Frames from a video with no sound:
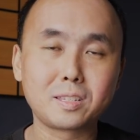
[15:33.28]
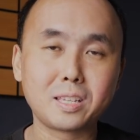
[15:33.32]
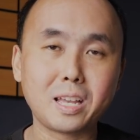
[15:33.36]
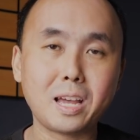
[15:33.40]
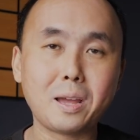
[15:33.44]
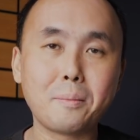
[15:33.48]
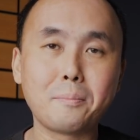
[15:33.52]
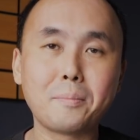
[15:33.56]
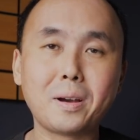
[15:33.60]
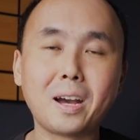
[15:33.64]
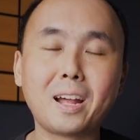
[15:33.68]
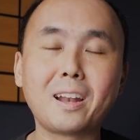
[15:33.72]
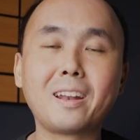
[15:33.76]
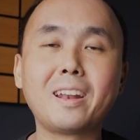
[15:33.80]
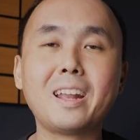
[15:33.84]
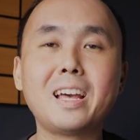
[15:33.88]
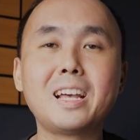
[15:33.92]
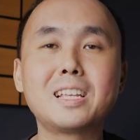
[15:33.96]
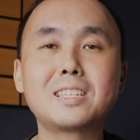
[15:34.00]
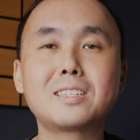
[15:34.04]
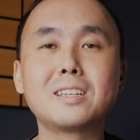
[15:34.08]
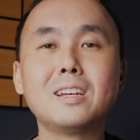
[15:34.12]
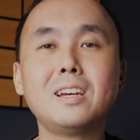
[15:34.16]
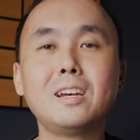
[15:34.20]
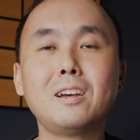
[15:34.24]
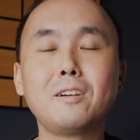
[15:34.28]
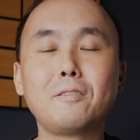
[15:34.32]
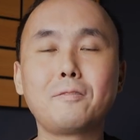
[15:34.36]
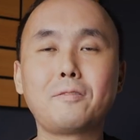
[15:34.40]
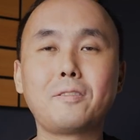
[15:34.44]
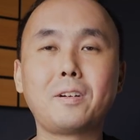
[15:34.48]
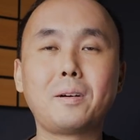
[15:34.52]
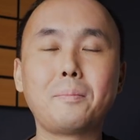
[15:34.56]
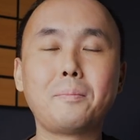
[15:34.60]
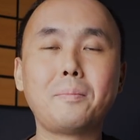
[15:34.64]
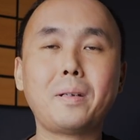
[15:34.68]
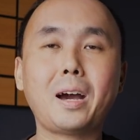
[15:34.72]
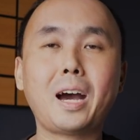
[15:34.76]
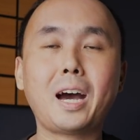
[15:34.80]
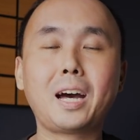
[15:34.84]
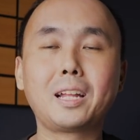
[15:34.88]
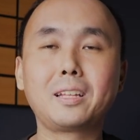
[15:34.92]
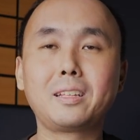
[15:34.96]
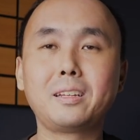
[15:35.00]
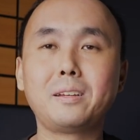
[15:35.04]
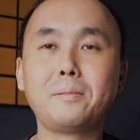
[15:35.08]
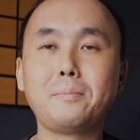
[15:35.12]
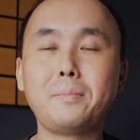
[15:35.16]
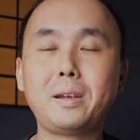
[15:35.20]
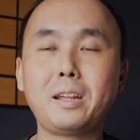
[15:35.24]
Z-mount lens from
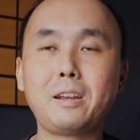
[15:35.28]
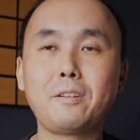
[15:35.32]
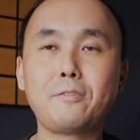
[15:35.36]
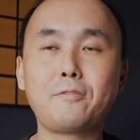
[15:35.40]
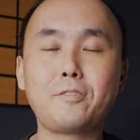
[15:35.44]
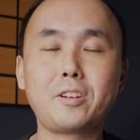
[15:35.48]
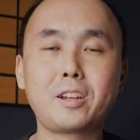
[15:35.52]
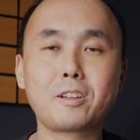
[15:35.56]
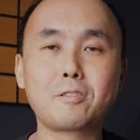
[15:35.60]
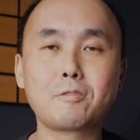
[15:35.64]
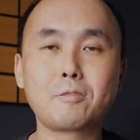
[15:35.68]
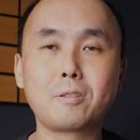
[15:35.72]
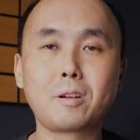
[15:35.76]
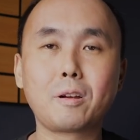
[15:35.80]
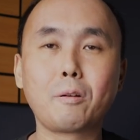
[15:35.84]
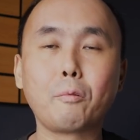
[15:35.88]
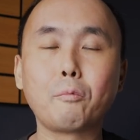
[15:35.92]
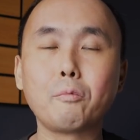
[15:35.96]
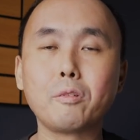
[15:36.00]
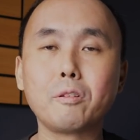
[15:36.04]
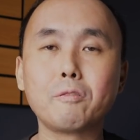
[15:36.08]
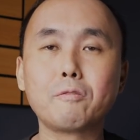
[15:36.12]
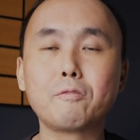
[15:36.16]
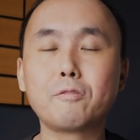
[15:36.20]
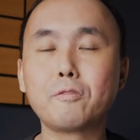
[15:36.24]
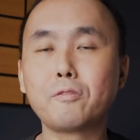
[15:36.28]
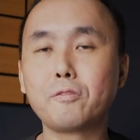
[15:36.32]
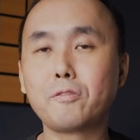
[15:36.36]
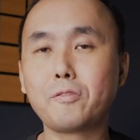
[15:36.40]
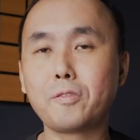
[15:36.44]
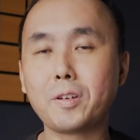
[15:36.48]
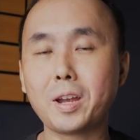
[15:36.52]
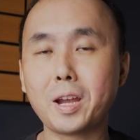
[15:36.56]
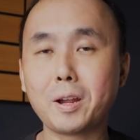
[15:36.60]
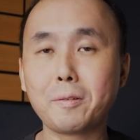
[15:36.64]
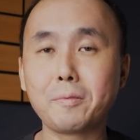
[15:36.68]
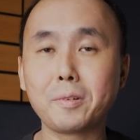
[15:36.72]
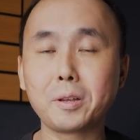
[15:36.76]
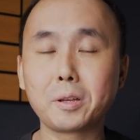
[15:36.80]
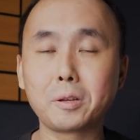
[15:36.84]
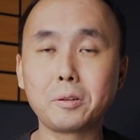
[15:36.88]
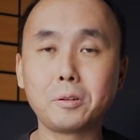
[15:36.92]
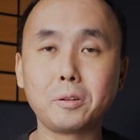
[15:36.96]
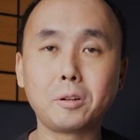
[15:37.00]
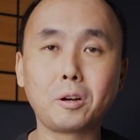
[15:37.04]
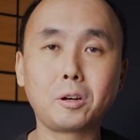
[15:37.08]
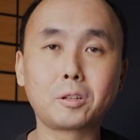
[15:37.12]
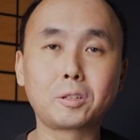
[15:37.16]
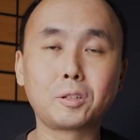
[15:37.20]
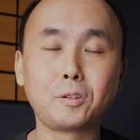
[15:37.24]
other manufacturer with very
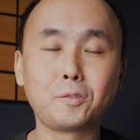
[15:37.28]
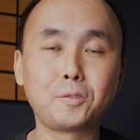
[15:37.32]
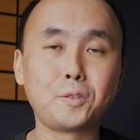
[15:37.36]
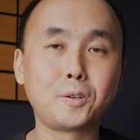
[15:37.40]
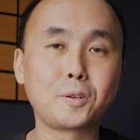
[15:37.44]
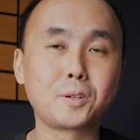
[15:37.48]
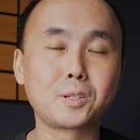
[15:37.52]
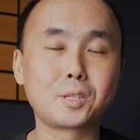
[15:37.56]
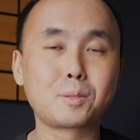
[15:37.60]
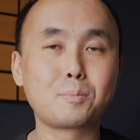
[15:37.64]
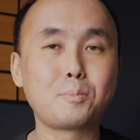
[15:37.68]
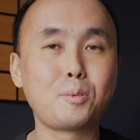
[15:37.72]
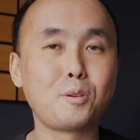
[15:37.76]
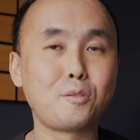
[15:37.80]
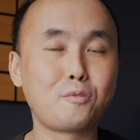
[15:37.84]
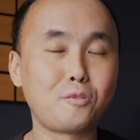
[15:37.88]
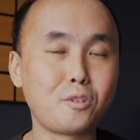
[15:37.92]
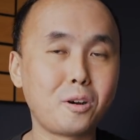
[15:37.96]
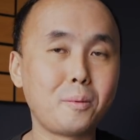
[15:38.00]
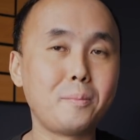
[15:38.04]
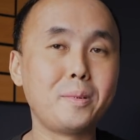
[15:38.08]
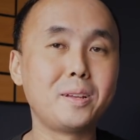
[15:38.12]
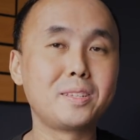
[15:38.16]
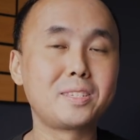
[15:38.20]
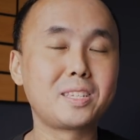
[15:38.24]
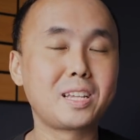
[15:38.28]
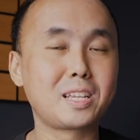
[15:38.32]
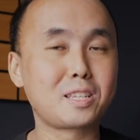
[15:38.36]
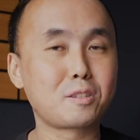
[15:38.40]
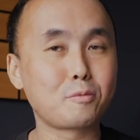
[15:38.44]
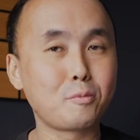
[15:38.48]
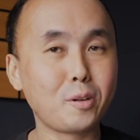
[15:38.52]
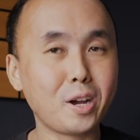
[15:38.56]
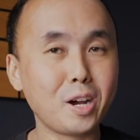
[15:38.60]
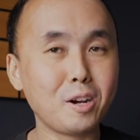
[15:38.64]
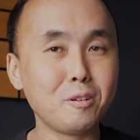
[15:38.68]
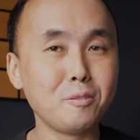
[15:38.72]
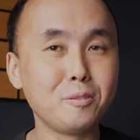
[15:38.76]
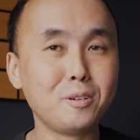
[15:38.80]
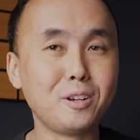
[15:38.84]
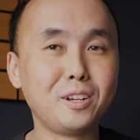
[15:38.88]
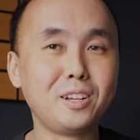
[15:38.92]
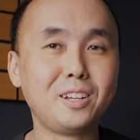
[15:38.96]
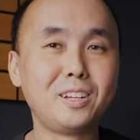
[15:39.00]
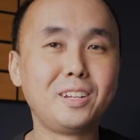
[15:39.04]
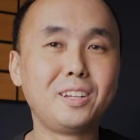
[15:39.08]
good autofocus performance as well?